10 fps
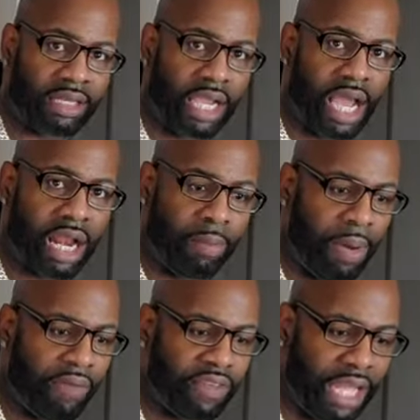They're kind of
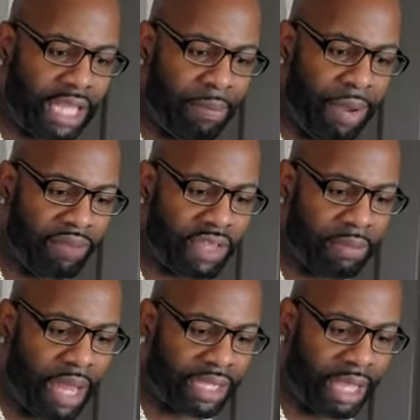puffy, like they puffed
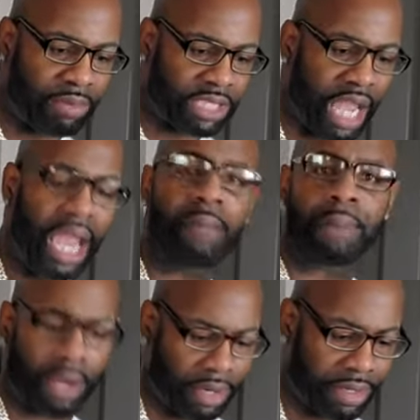up like they was a
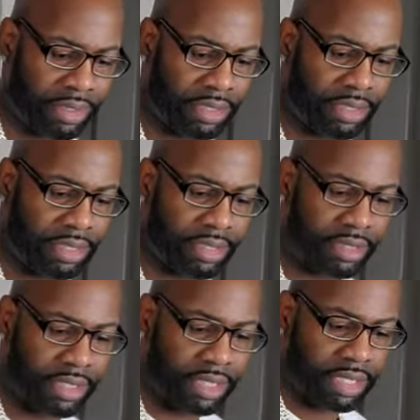hamburger.
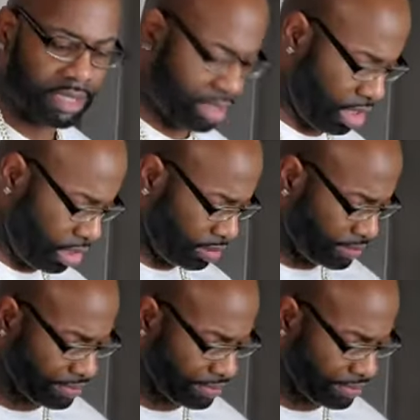So,